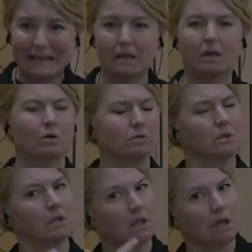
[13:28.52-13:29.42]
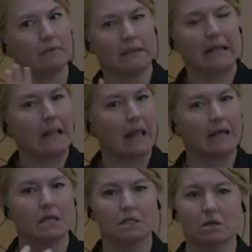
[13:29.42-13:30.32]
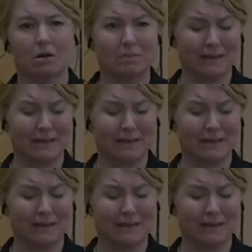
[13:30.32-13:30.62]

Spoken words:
I can assure you that the support